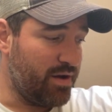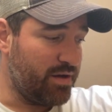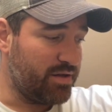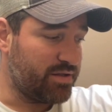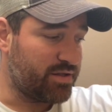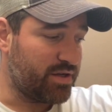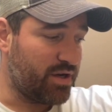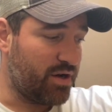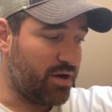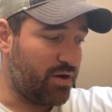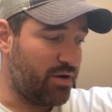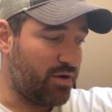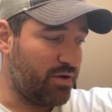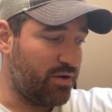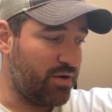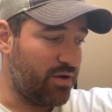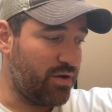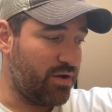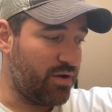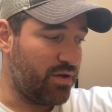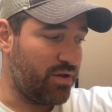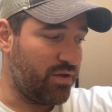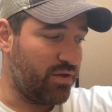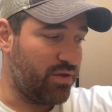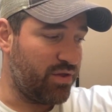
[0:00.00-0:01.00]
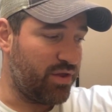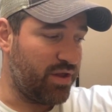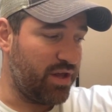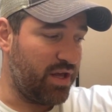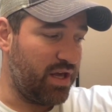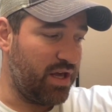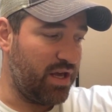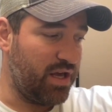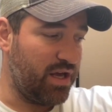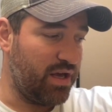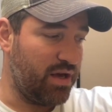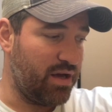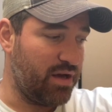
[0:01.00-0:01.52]
So
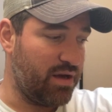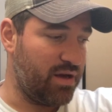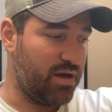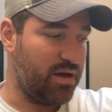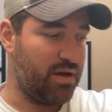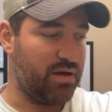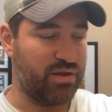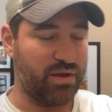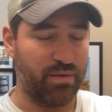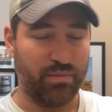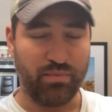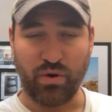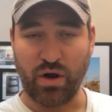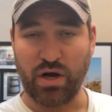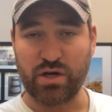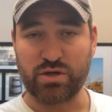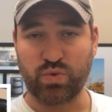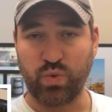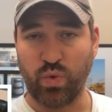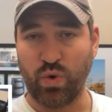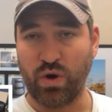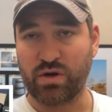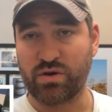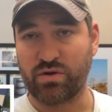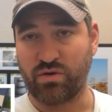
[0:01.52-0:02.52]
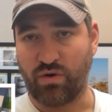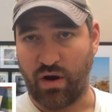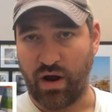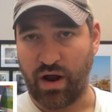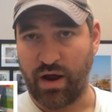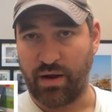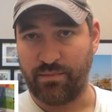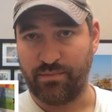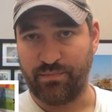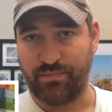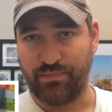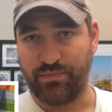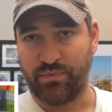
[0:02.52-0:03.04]
the brush worked
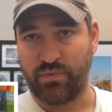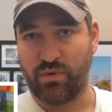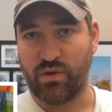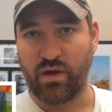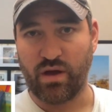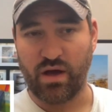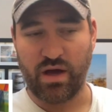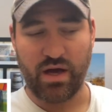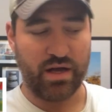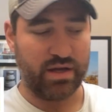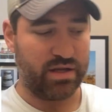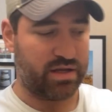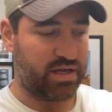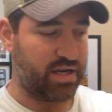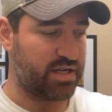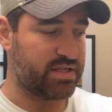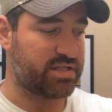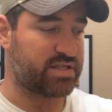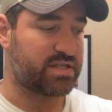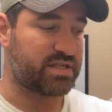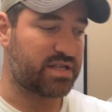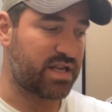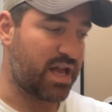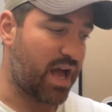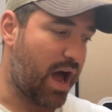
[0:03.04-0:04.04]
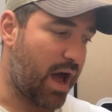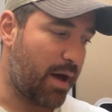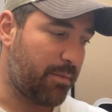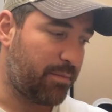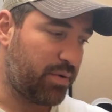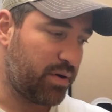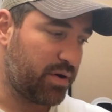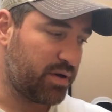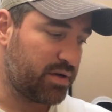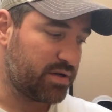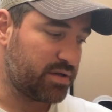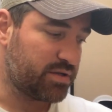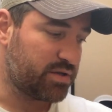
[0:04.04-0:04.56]
great. It did snap,
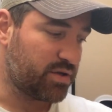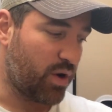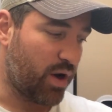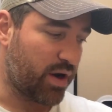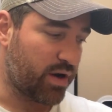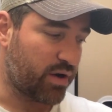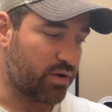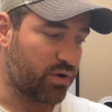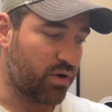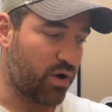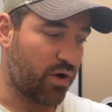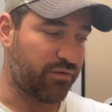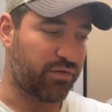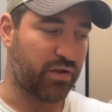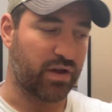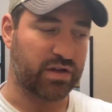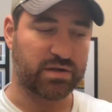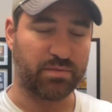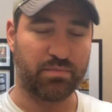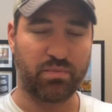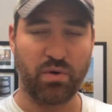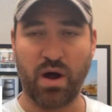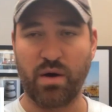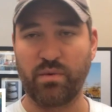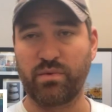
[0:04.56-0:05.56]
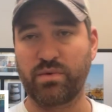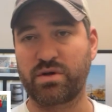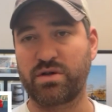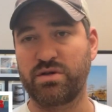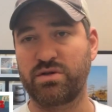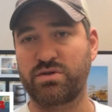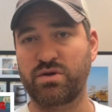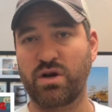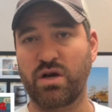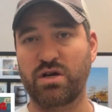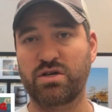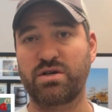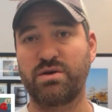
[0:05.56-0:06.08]
so I don't know if that's a problem with
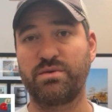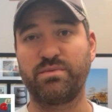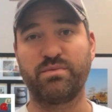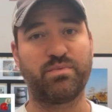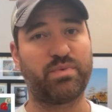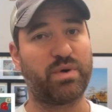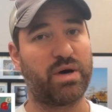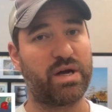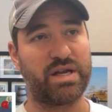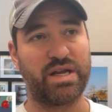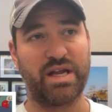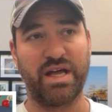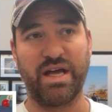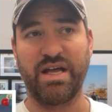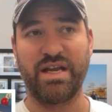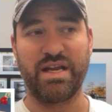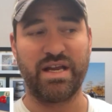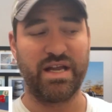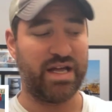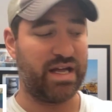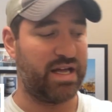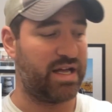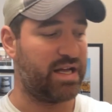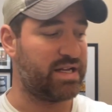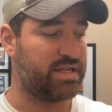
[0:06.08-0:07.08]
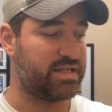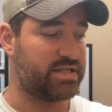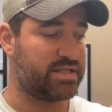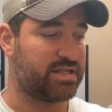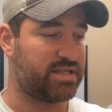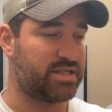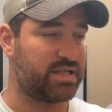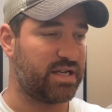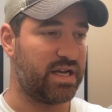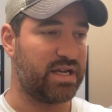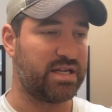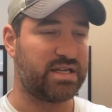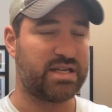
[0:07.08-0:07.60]
construction, but
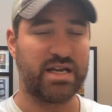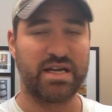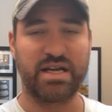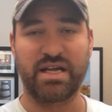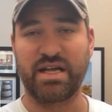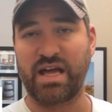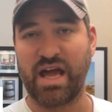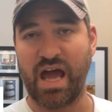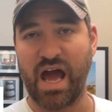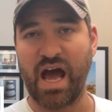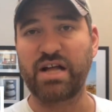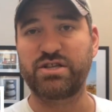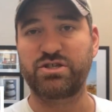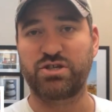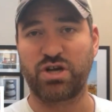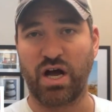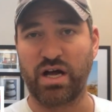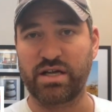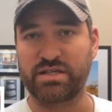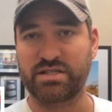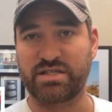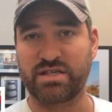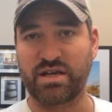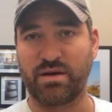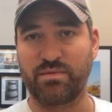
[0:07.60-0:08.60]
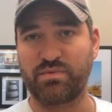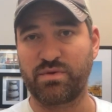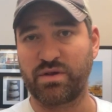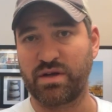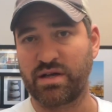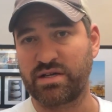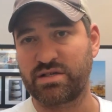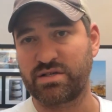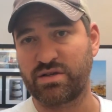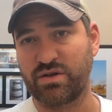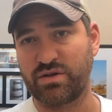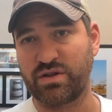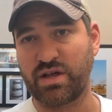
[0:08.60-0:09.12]
it did catch on
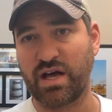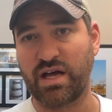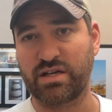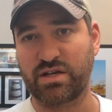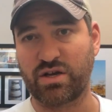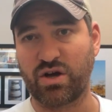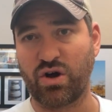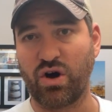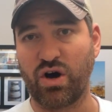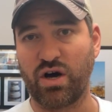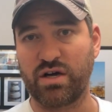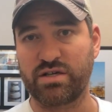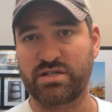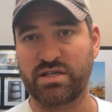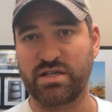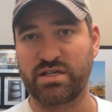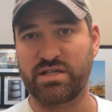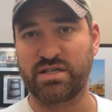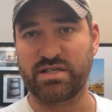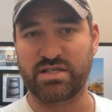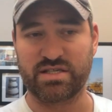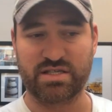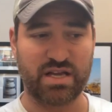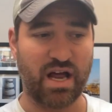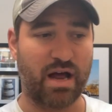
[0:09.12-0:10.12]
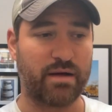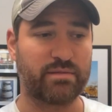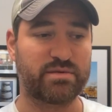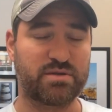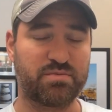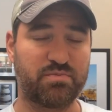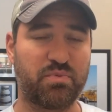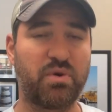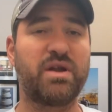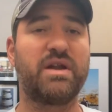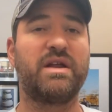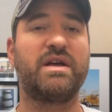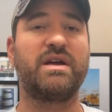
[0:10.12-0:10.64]
something, so that caused it to stop
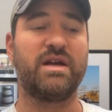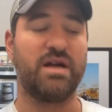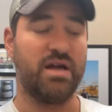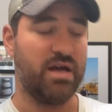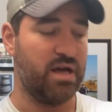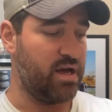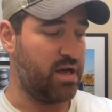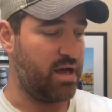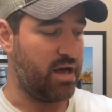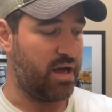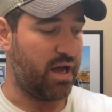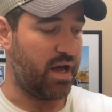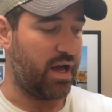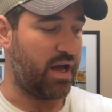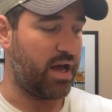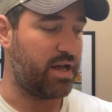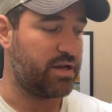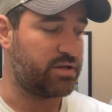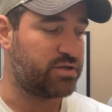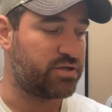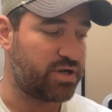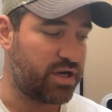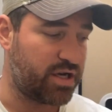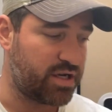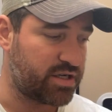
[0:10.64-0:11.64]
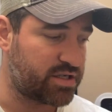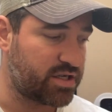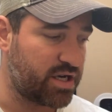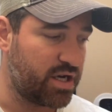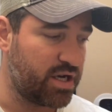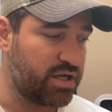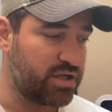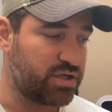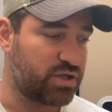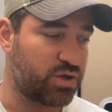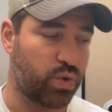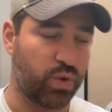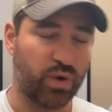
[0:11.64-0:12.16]
spinning and just
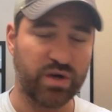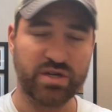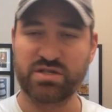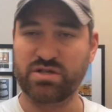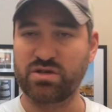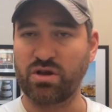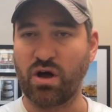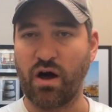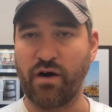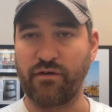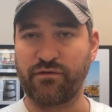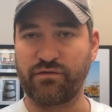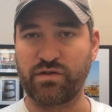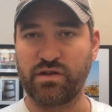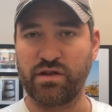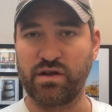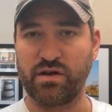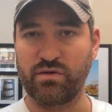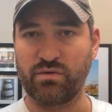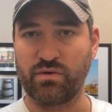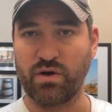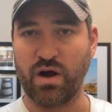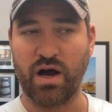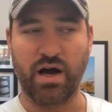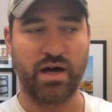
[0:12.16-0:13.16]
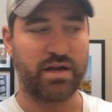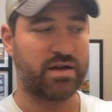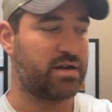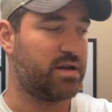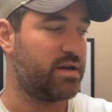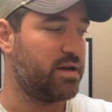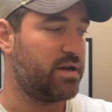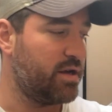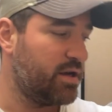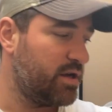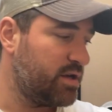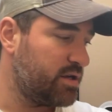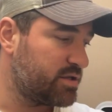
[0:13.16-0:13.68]
twist off the rod.
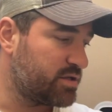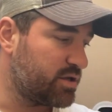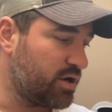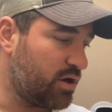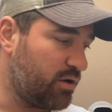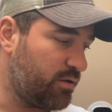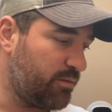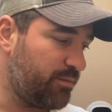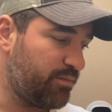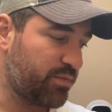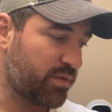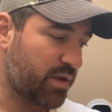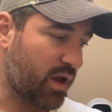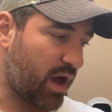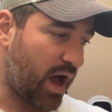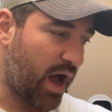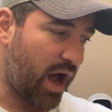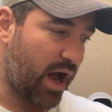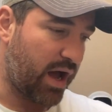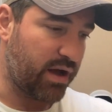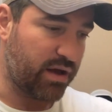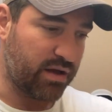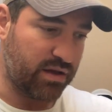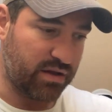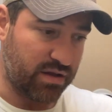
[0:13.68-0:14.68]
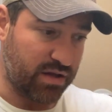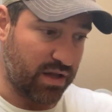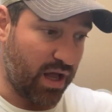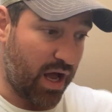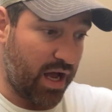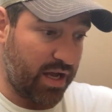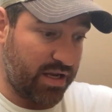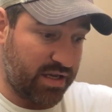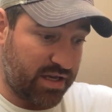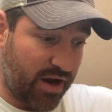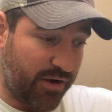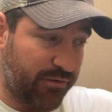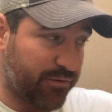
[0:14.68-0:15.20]
So I
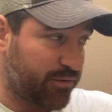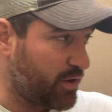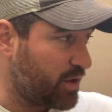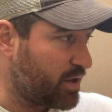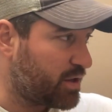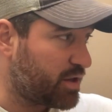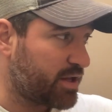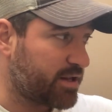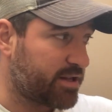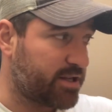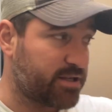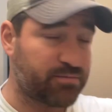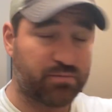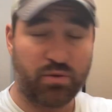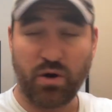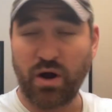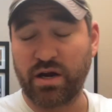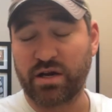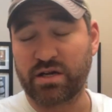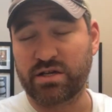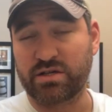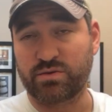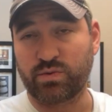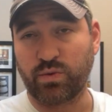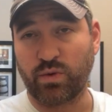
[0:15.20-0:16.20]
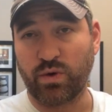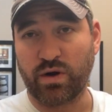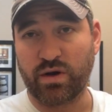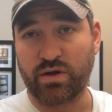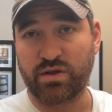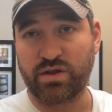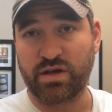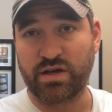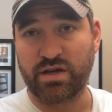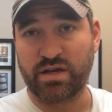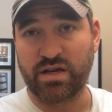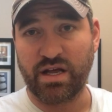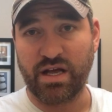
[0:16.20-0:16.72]
definitely think this product is
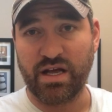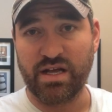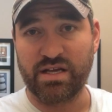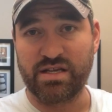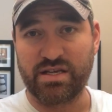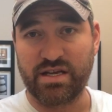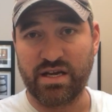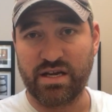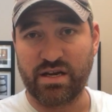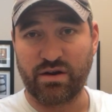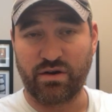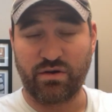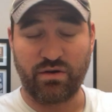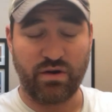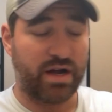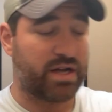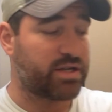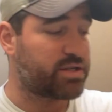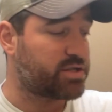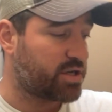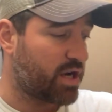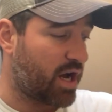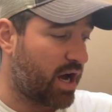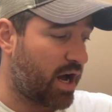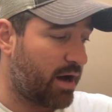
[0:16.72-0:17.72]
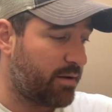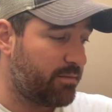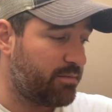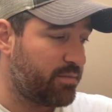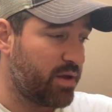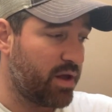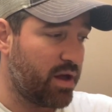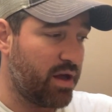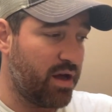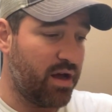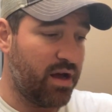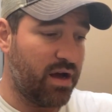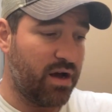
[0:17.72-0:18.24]
worth it. It did a great job.
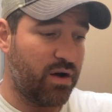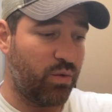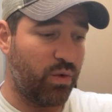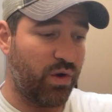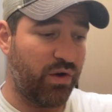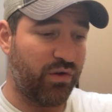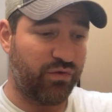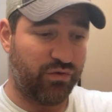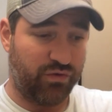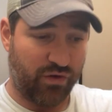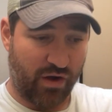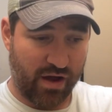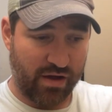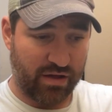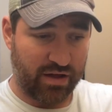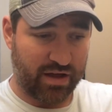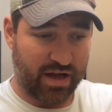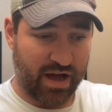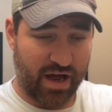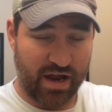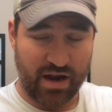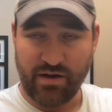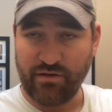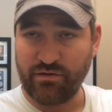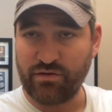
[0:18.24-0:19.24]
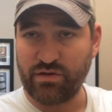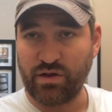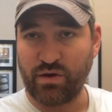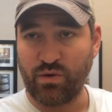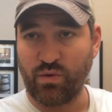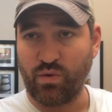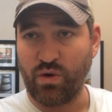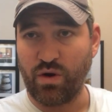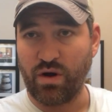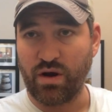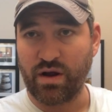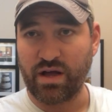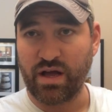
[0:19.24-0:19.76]
We finally got everything
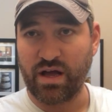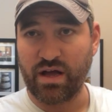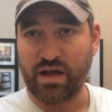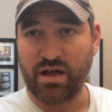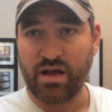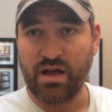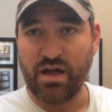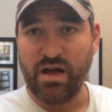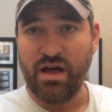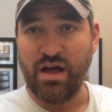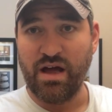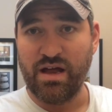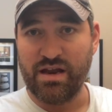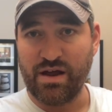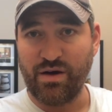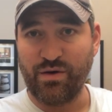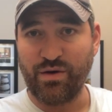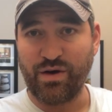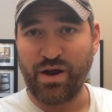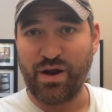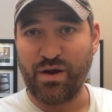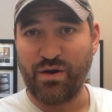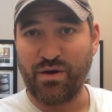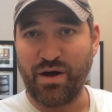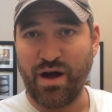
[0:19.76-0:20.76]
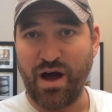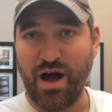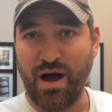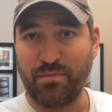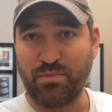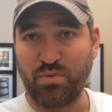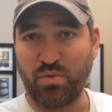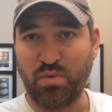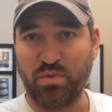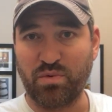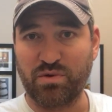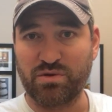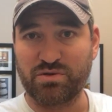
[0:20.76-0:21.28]
working, and now we got an
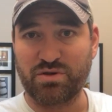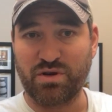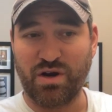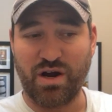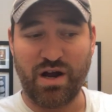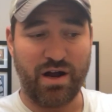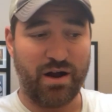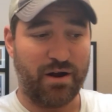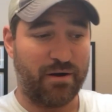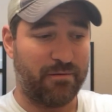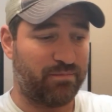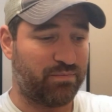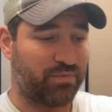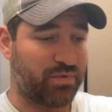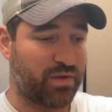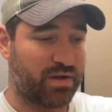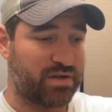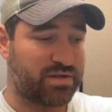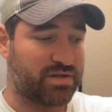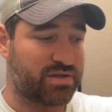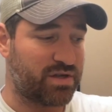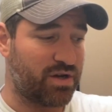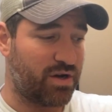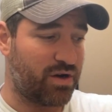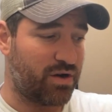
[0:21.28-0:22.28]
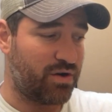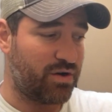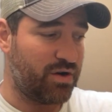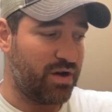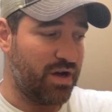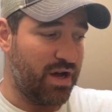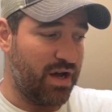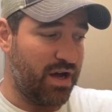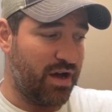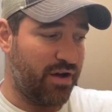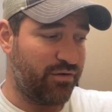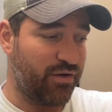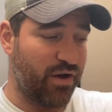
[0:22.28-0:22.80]
operable dryer. So
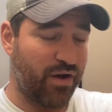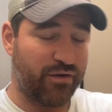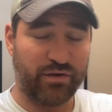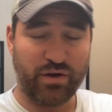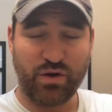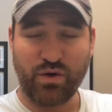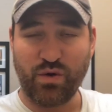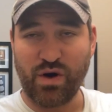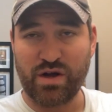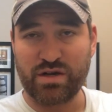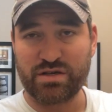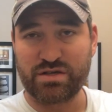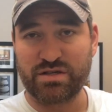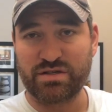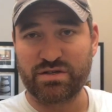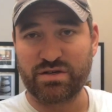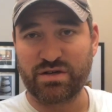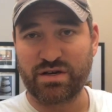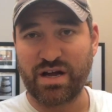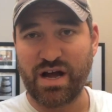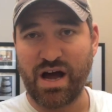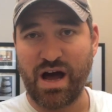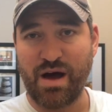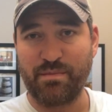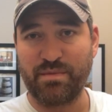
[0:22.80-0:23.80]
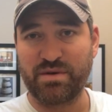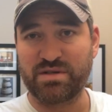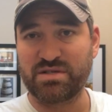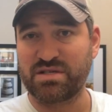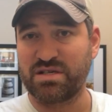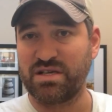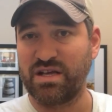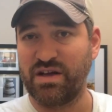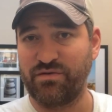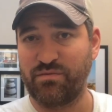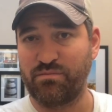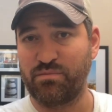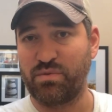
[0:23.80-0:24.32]
if you have any questions or comments,
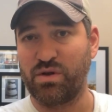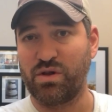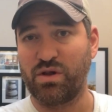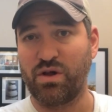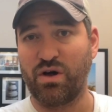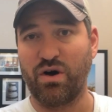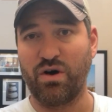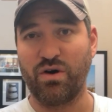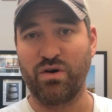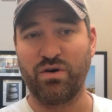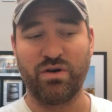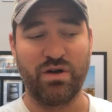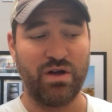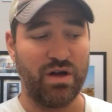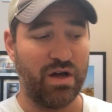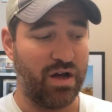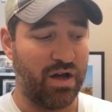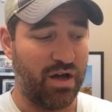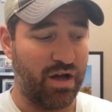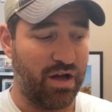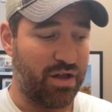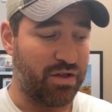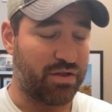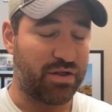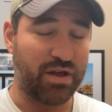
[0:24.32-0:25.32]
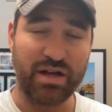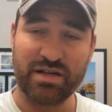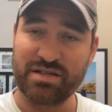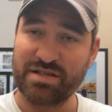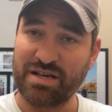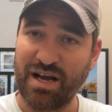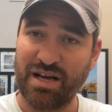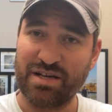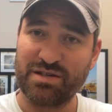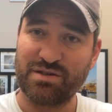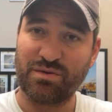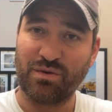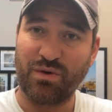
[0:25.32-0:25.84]
leave them below. Thanks,
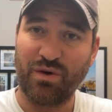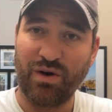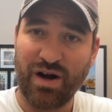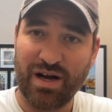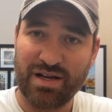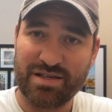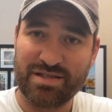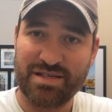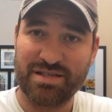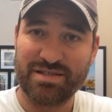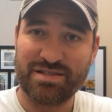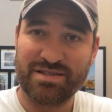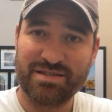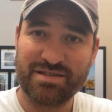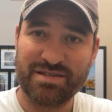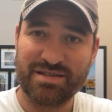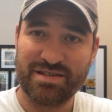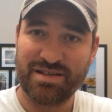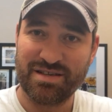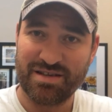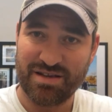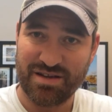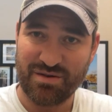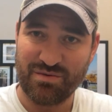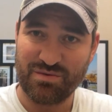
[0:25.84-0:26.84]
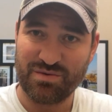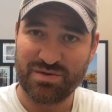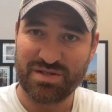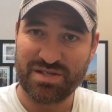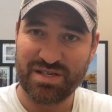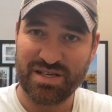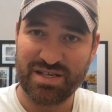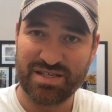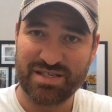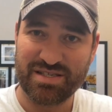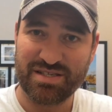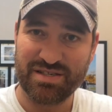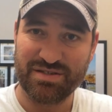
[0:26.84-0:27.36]
guys, for watching. We'll
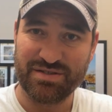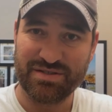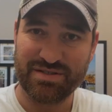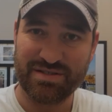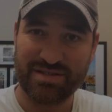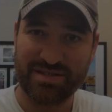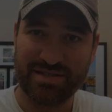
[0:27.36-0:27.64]
see you soon.